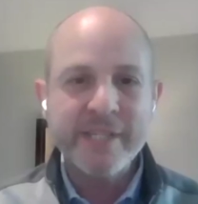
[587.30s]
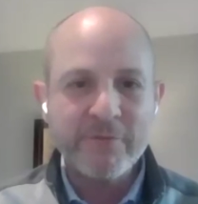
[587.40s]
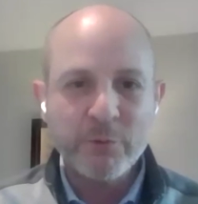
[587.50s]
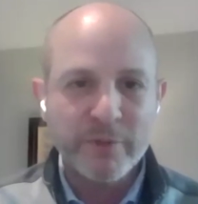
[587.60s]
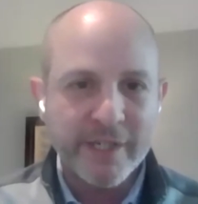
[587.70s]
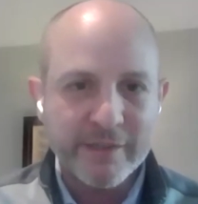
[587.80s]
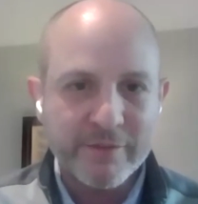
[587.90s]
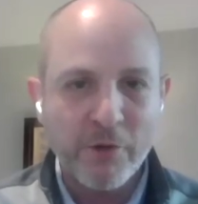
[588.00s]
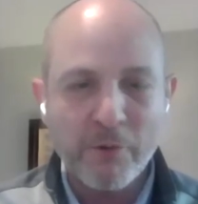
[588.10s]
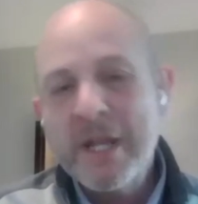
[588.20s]
safety related.
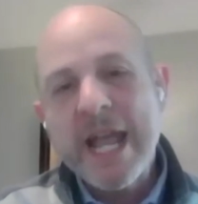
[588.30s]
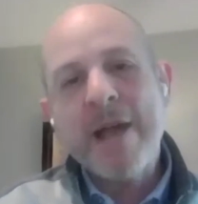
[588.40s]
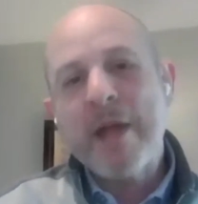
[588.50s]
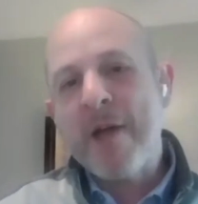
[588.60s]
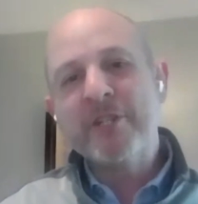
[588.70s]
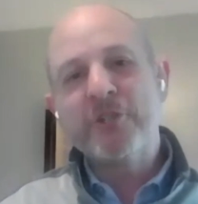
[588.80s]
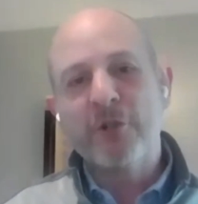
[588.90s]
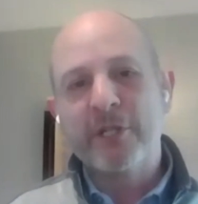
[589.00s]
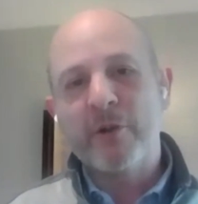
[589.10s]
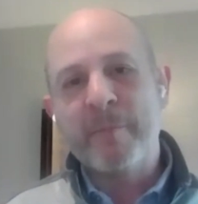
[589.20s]
So I mentioned
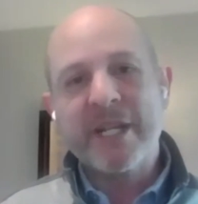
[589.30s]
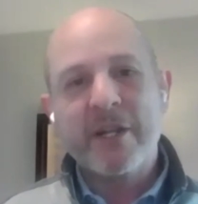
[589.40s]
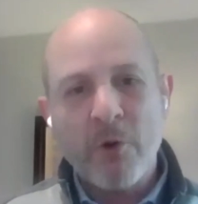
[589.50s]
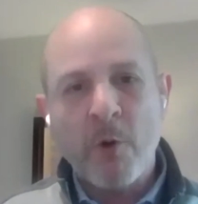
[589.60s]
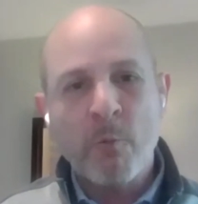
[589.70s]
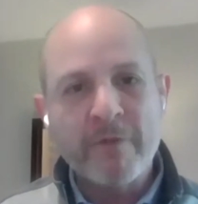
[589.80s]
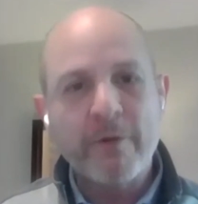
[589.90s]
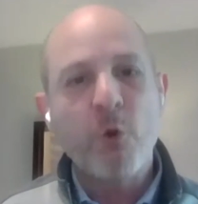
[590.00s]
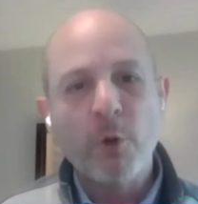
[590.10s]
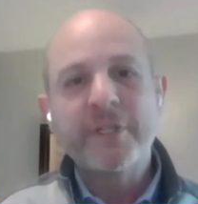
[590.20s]
earlier, one of our
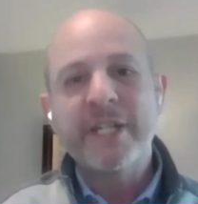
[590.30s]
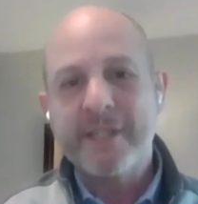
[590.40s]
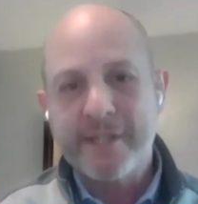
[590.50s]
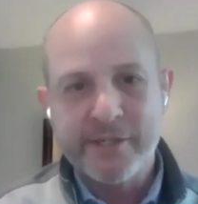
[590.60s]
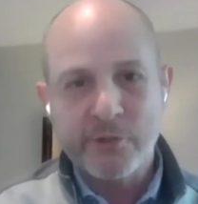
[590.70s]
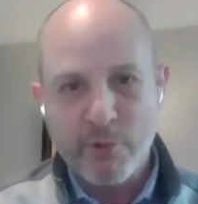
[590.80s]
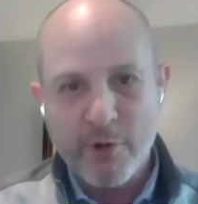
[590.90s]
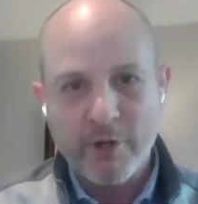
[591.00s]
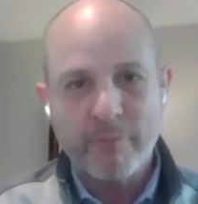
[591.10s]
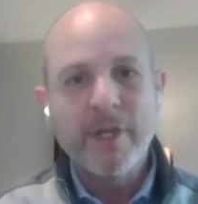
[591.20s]
core tenets is zero
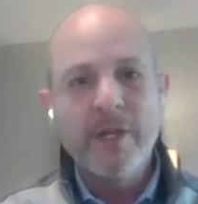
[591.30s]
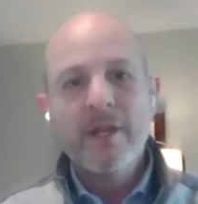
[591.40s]
harm.